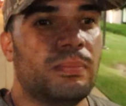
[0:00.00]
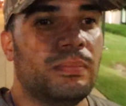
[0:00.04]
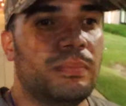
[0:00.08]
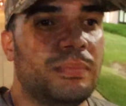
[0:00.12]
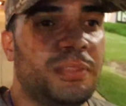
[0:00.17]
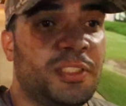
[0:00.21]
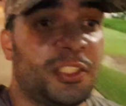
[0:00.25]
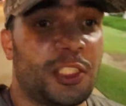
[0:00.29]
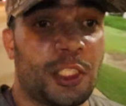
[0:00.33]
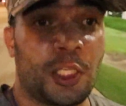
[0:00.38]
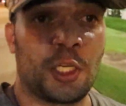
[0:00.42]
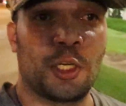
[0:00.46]

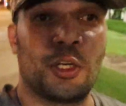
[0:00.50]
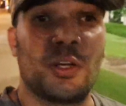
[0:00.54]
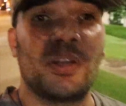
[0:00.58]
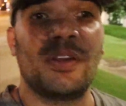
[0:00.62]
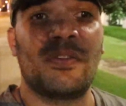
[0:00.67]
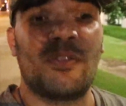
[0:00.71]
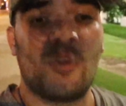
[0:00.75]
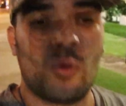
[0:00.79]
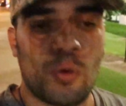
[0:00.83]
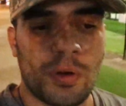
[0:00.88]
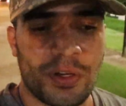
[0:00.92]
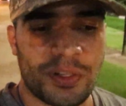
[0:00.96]
security
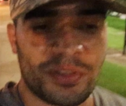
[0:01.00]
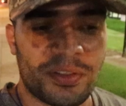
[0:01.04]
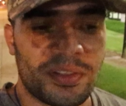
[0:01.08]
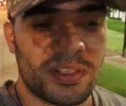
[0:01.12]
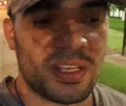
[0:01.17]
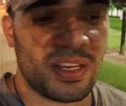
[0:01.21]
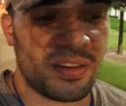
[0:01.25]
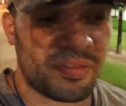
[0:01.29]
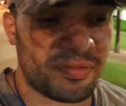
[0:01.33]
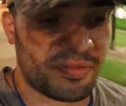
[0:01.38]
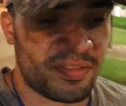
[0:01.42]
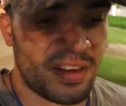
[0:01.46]
force,
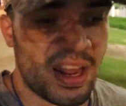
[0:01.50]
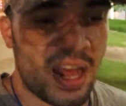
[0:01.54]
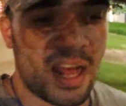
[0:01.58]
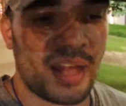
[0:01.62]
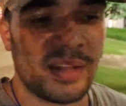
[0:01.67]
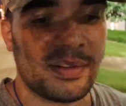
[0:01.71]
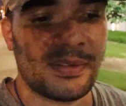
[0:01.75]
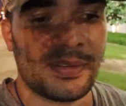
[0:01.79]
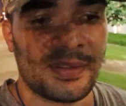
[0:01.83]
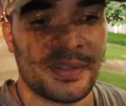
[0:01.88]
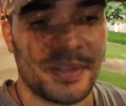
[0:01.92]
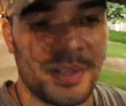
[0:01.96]
if
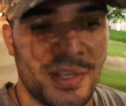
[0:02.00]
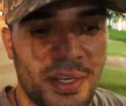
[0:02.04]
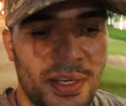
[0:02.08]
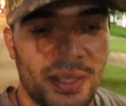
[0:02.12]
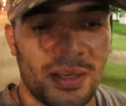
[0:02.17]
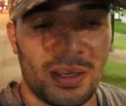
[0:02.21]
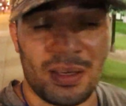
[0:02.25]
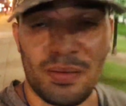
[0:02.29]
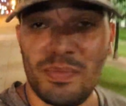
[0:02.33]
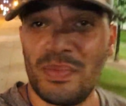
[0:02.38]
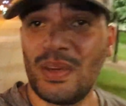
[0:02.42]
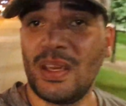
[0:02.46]
not
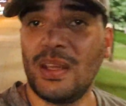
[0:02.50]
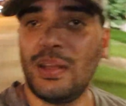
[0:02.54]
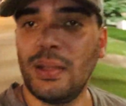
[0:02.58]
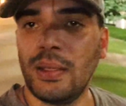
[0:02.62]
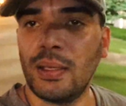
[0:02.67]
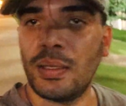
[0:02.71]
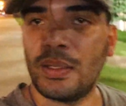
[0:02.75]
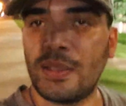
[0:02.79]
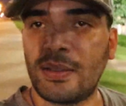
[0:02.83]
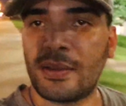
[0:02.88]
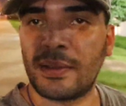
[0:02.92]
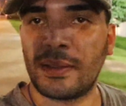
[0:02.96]

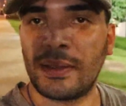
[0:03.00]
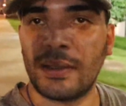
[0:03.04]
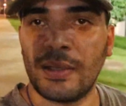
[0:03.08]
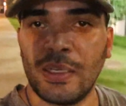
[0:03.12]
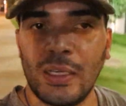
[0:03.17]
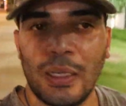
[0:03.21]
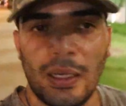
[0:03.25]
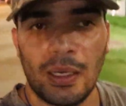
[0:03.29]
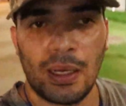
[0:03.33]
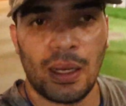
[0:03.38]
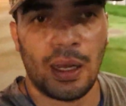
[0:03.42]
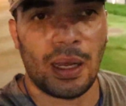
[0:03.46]
immediate.
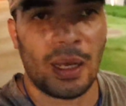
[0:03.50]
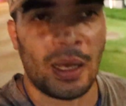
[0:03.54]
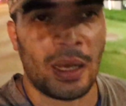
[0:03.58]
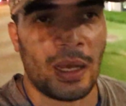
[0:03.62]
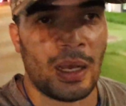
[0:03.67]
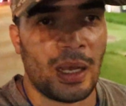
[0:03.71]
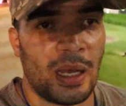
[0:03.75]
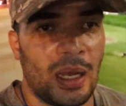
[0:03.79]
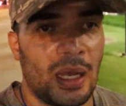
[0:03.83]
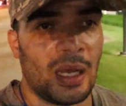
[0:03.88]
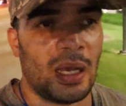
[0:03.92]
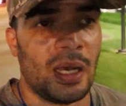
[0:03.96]

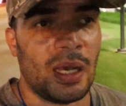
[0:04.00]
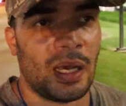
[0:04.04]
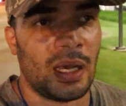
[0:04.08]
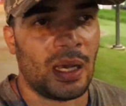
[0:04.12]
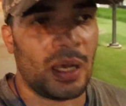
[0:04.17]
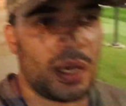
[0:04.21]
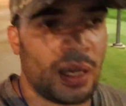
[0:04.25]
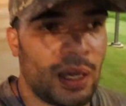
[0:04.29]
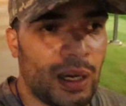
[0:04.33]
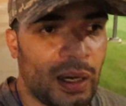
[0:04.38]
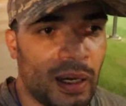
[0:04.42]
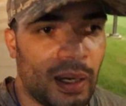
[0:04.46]

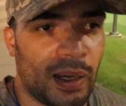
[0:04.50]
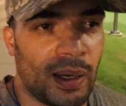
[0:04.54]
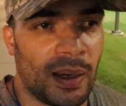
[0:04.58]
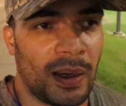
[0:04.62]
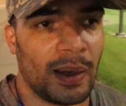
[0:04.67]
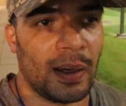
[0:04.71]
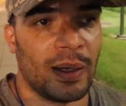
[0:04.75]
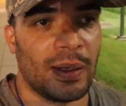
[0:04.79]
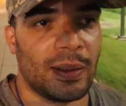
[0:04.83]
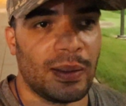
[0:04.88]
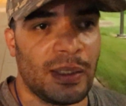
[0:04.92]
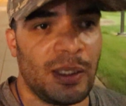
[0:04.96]

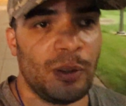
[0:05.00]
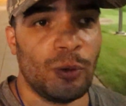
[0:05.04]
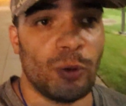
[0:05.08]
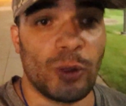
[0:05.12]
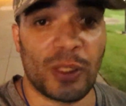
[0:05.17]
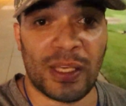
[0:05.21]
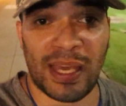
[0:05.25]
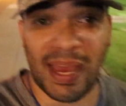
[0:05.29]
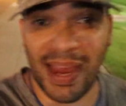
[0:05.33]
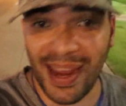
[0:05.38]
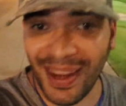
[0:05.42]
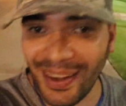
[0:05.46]
He will
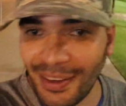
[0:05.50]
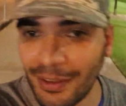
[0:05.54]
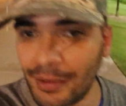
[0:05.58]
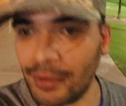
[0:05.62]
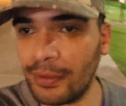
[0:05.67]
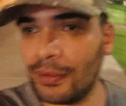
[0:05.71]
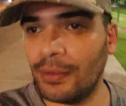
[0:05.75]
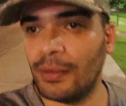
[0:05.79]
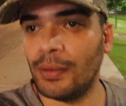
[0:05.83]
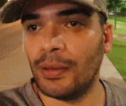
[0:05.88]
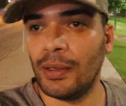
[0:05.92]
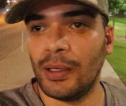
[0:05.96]

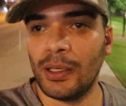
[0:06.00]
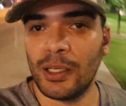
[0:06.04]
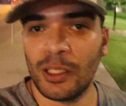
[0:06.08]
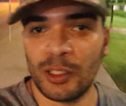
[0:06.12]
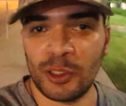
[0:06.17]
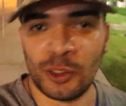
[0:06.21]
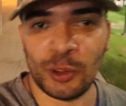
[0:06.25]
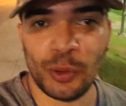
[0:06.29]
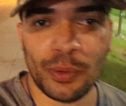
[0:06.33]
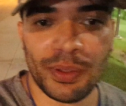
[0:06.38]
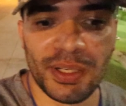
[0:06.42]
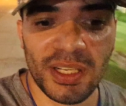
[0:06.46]
cater
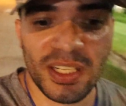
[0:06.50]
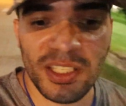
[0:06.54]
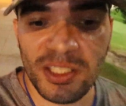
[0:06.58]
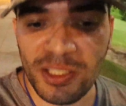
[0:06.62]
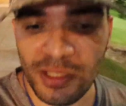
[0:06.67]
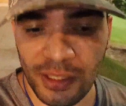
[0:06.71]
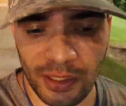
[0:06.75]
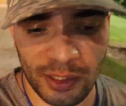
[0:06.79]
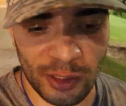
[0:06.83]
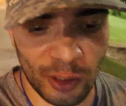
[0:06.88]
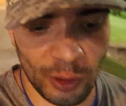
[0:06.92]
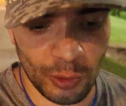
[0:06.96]
to an
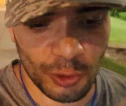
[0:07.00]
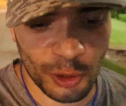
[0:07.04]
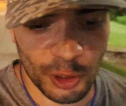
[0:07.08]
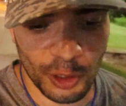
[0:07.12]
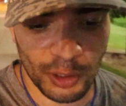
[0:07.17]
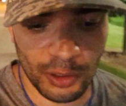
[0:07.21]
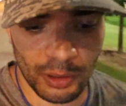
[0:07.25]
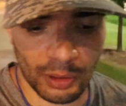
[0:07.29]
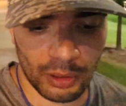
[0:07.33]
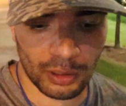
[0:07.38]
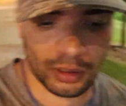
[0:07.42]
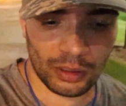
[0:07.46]

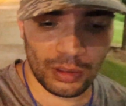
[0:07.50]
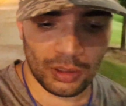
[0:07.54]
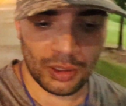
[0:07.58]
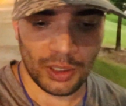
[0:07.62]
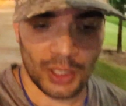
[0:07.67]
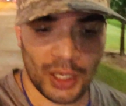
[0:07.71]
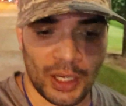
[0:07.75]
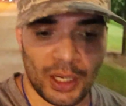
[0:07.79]
institutional